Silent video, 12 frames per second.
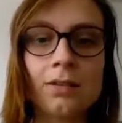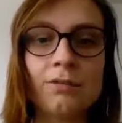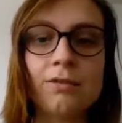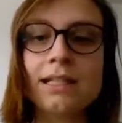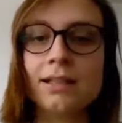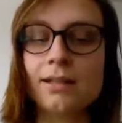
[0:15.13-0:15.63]

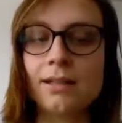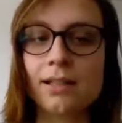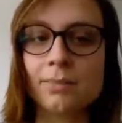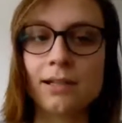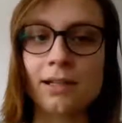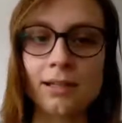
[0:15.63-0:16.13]
You've already
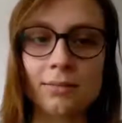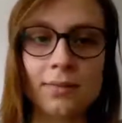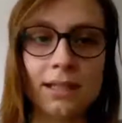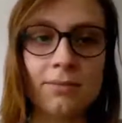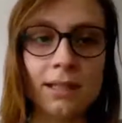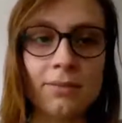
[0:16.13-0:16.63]
touched upon it a
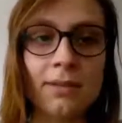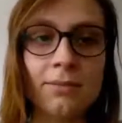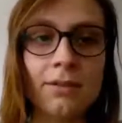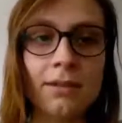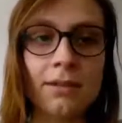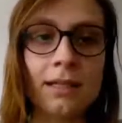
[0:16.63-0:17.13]
bit, maybe,
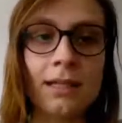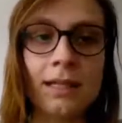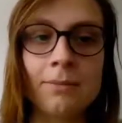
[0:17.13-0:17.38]
but